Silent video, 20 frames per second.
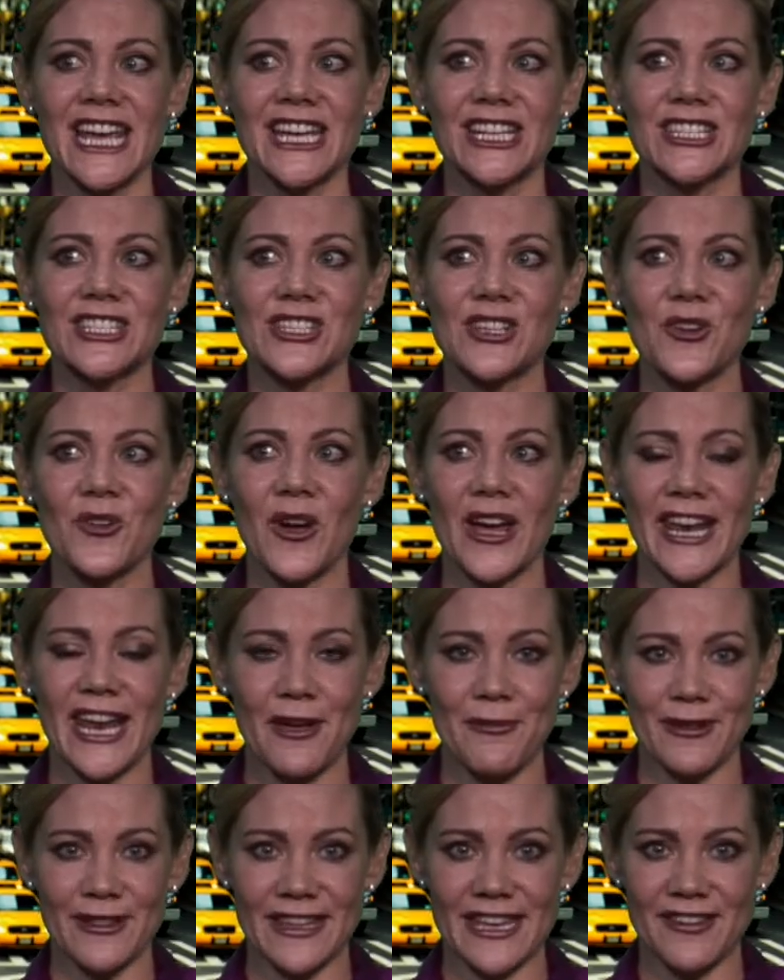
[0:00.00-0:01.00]
So, and I
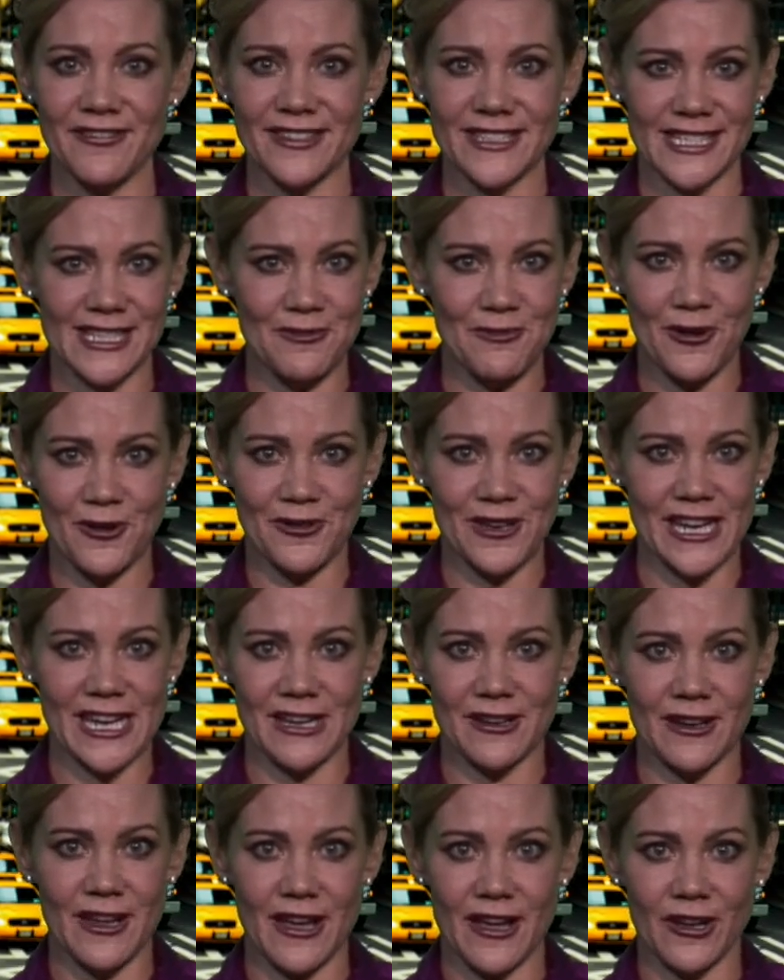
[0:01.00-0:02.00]
believe, isn't
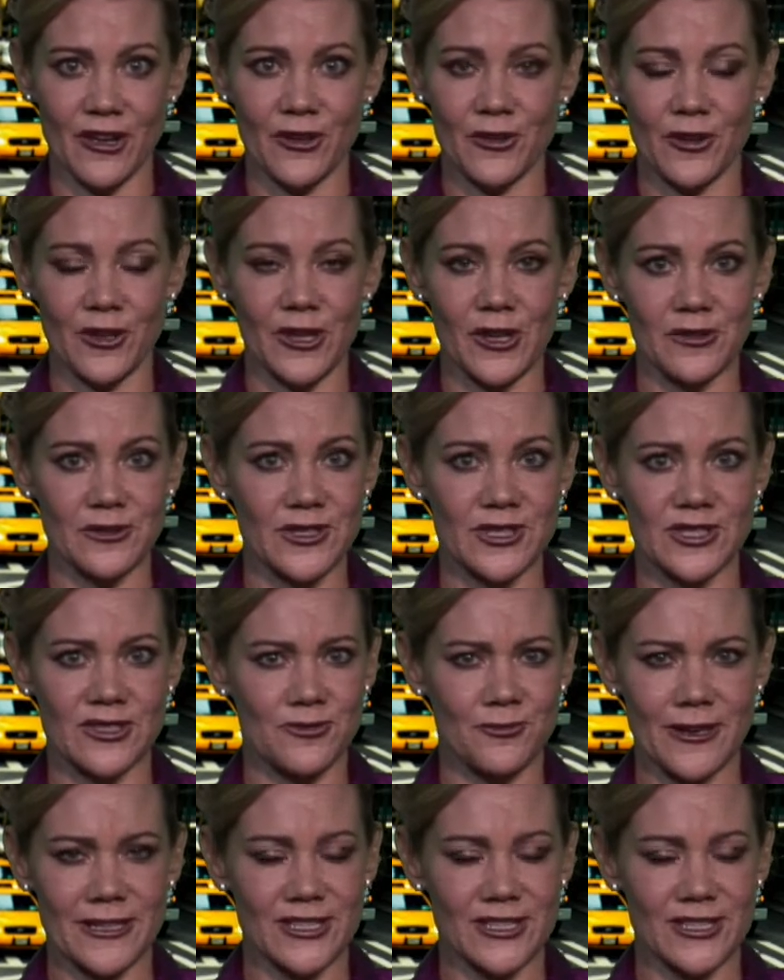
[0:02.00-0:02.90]
Bonit close,